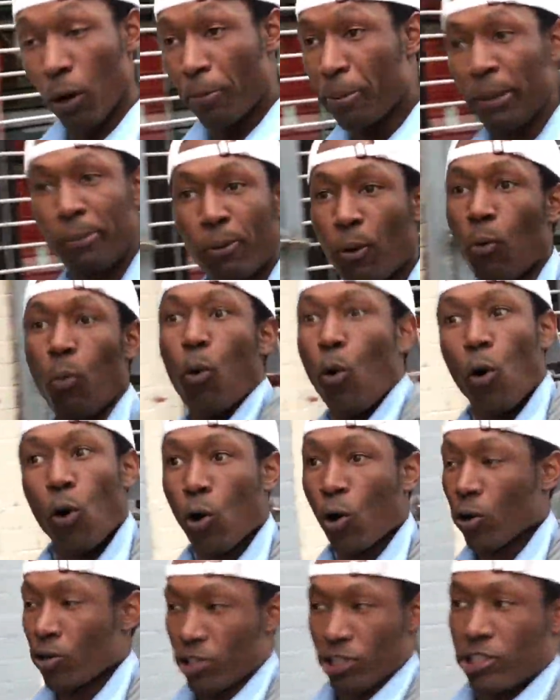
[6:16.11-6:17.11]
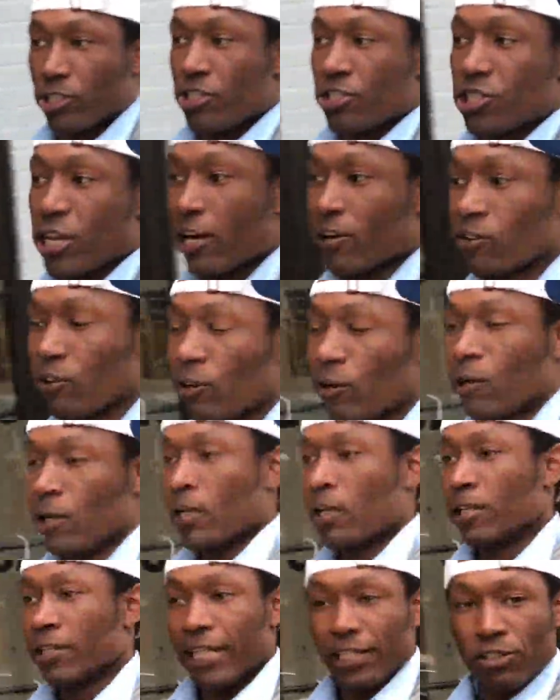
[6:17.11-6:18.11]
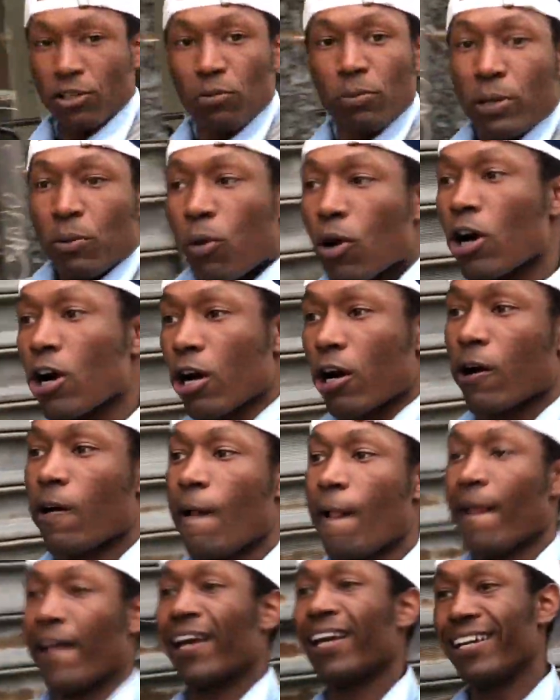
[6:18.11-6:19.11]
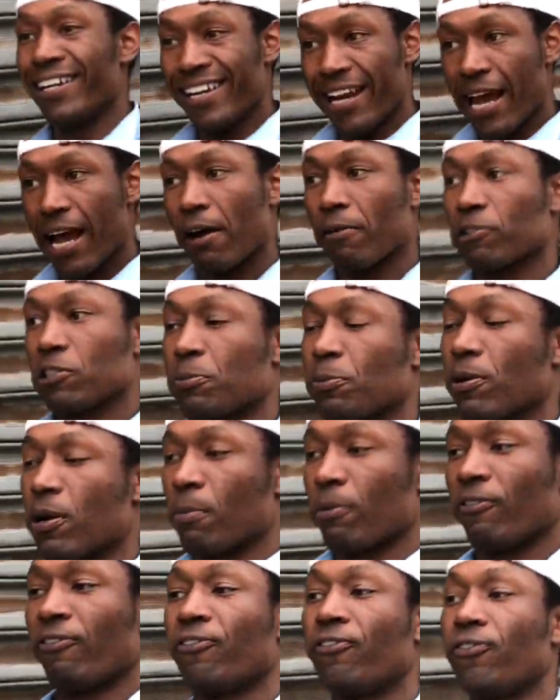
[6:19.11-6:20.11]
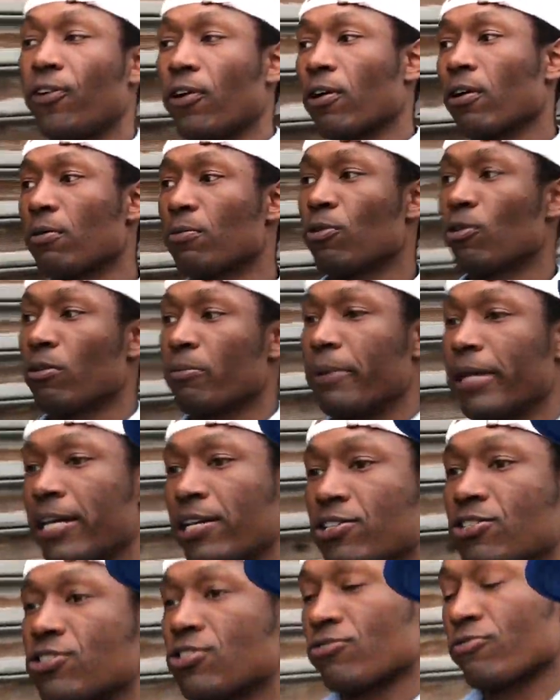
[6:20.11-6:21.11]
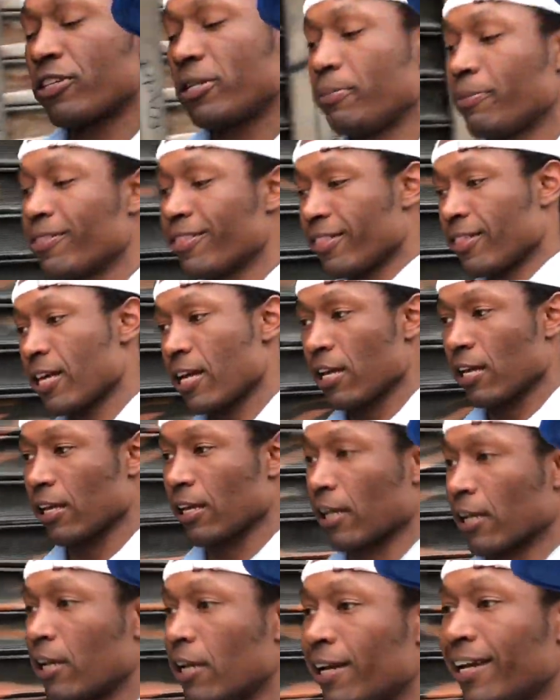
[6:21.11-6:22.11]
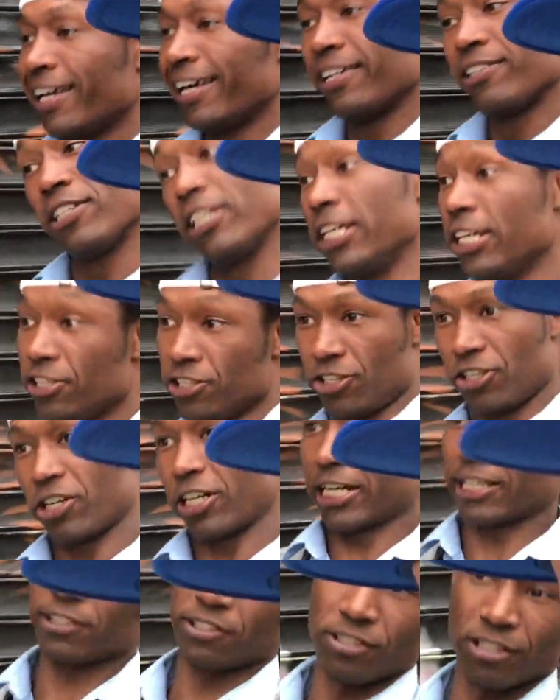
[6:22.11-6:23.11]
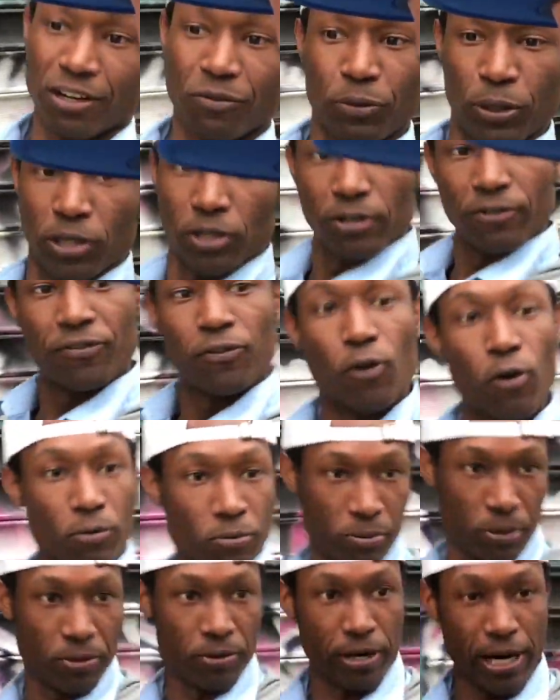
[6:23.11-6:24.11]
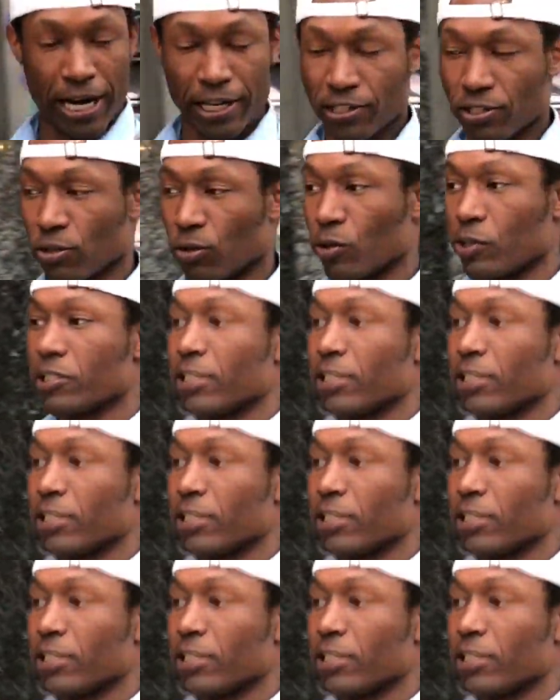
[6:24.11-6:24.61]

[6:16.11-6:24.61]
what people wore just in general. That's who we were. And now it's become a far more mainstream thing. It's easier to get the stuff we couldn't afford when we were in high school.